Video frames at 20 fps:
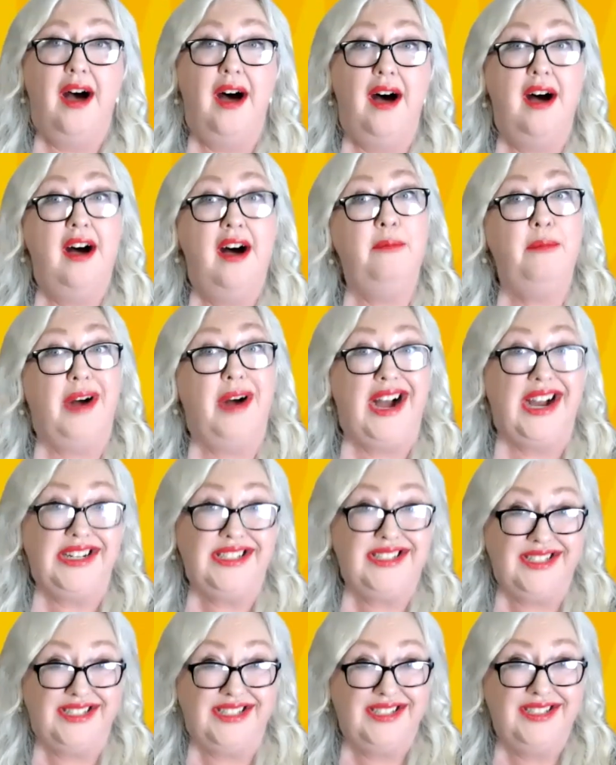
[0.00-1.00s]

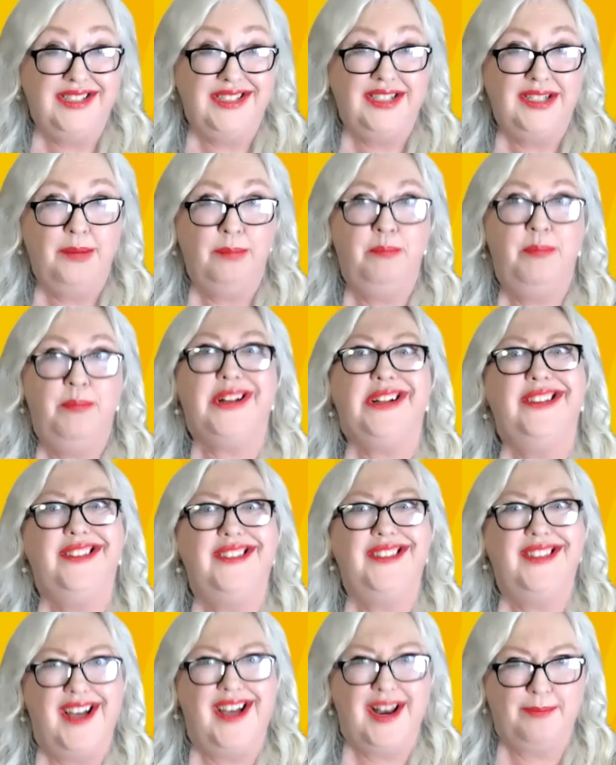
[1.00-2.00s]
I didn't, but a
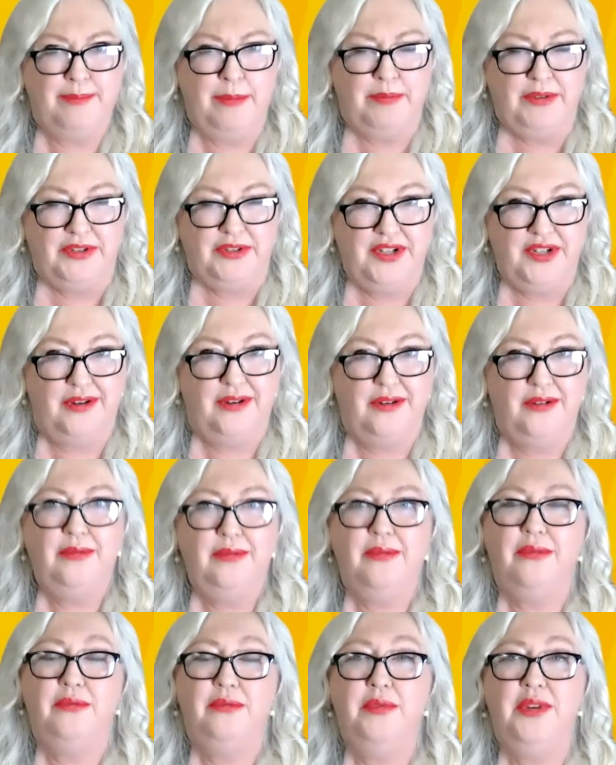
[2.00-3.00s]
lot of people
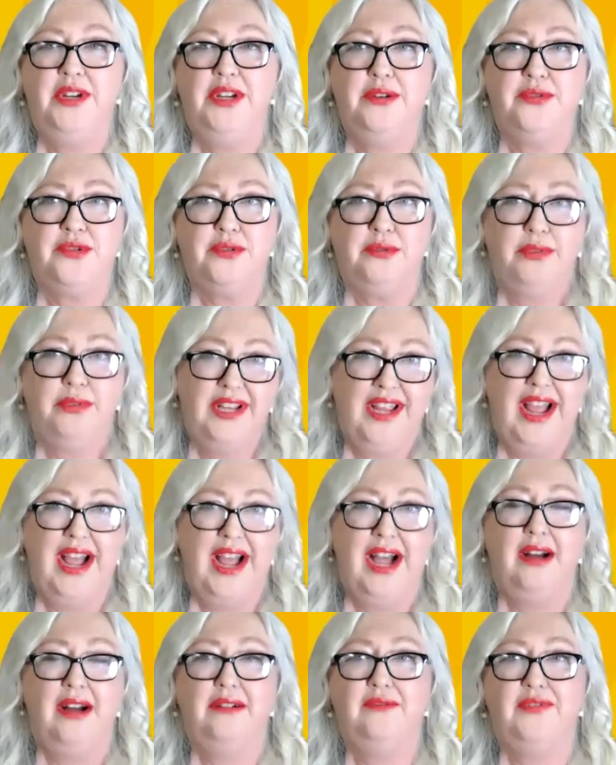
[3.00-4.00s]
do. We usually
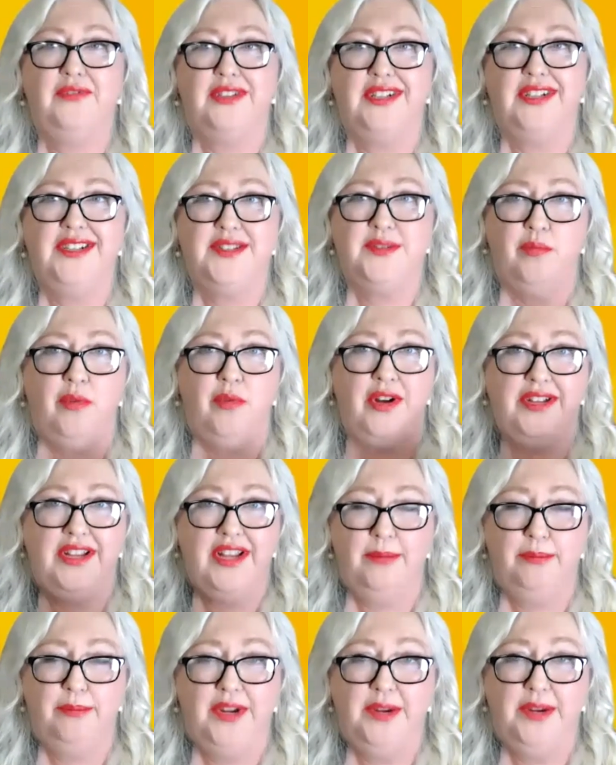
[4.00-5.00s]
have at least one
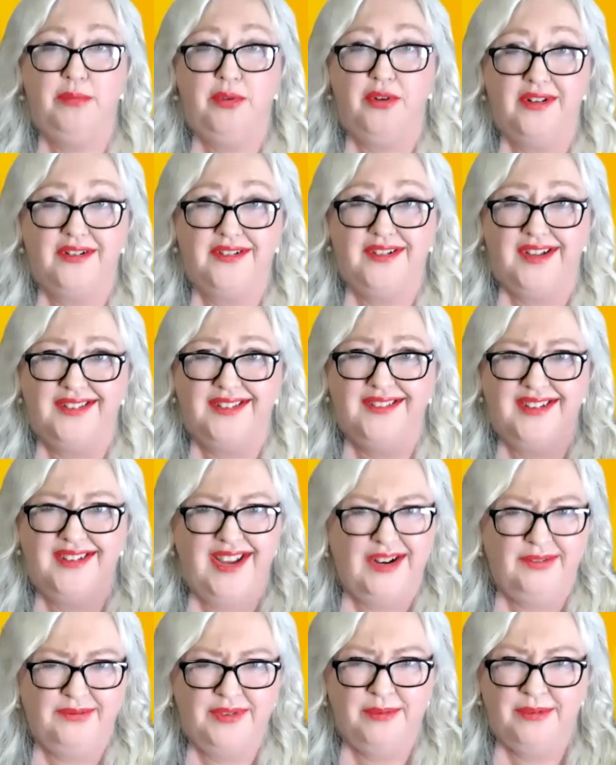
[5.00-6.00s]
EMP book on
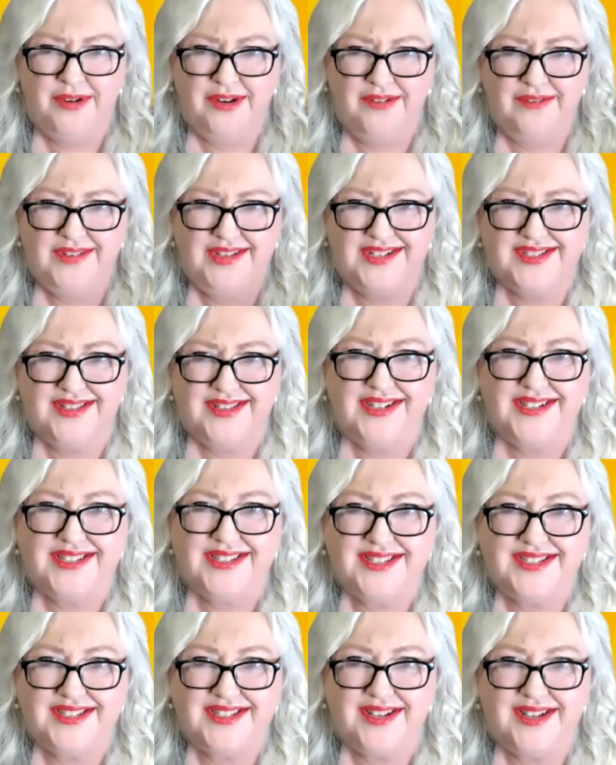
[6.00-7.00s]
every one of these
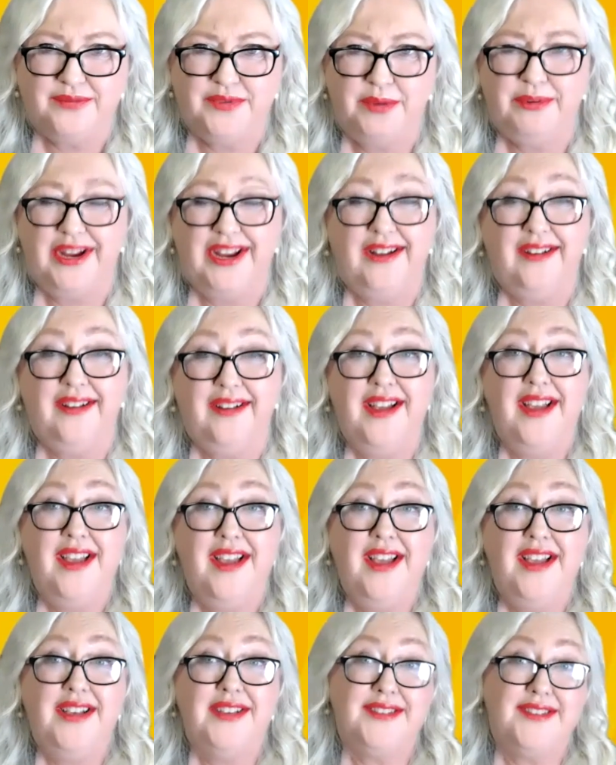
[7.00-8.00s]
lists every week.
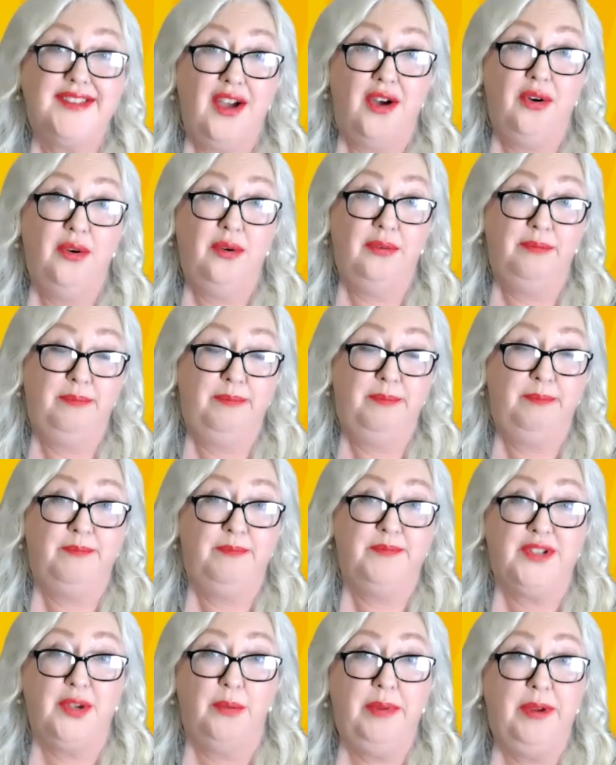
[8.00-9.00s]
So
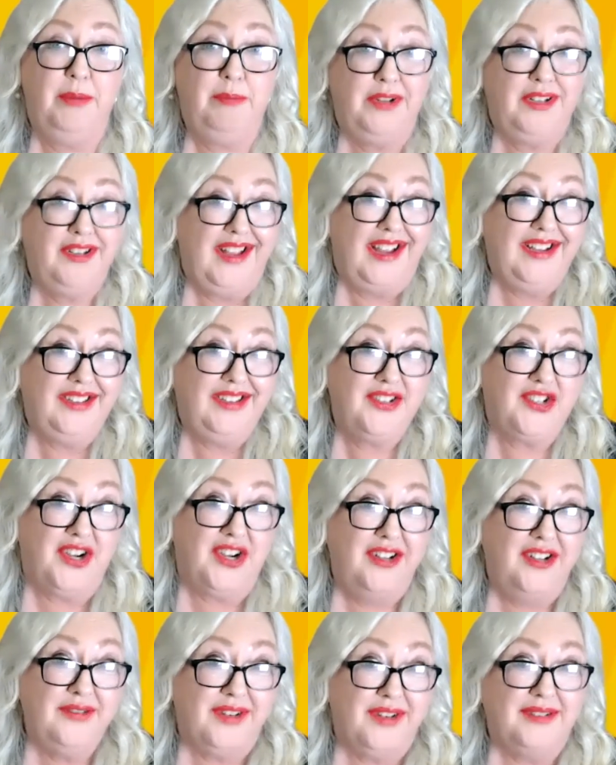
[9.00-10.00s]
people like the
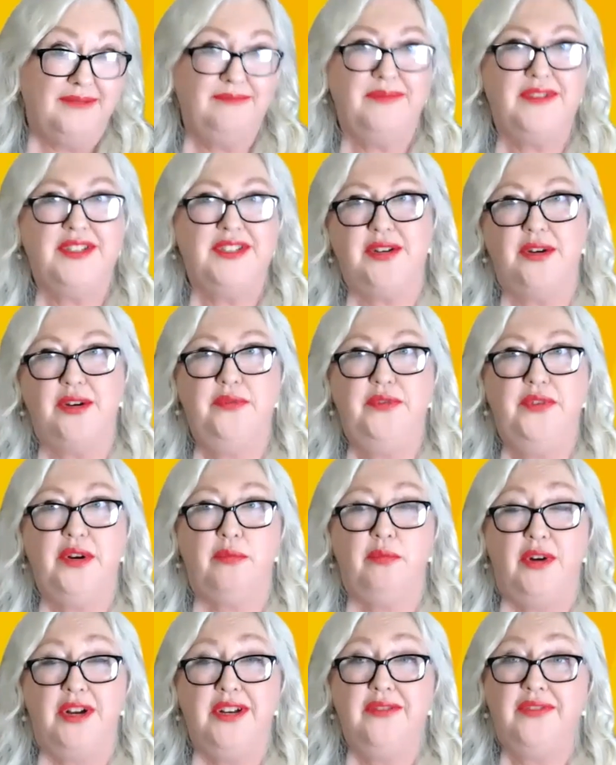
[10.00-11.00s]
genre. So if
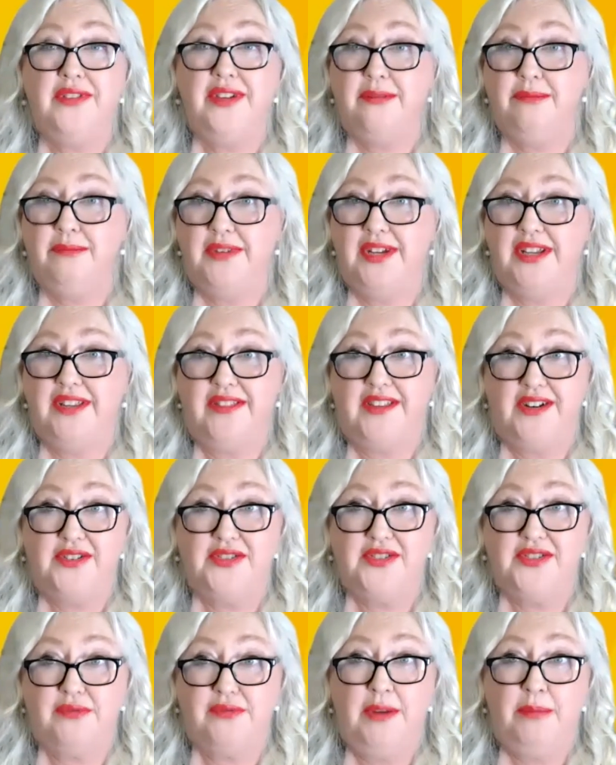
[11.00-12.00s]
you're one of them,
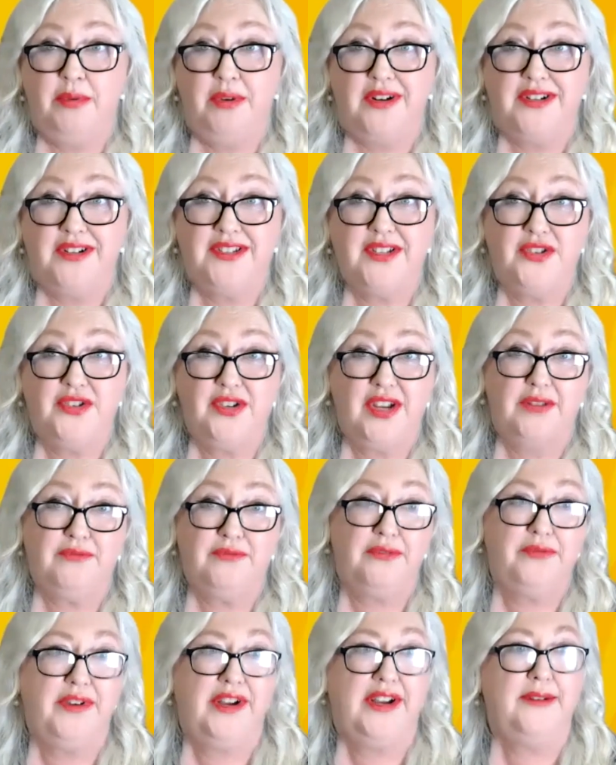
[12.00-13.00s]
there's 3 books that you get
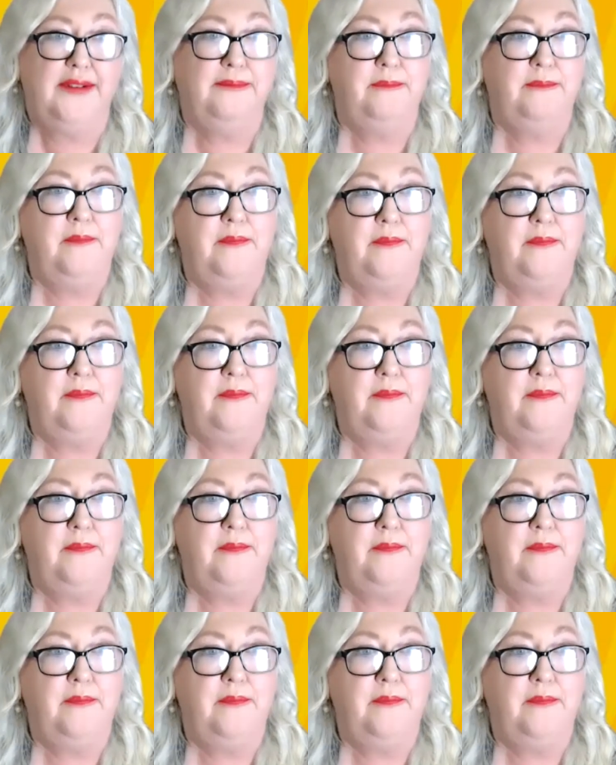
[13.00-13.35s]
for free.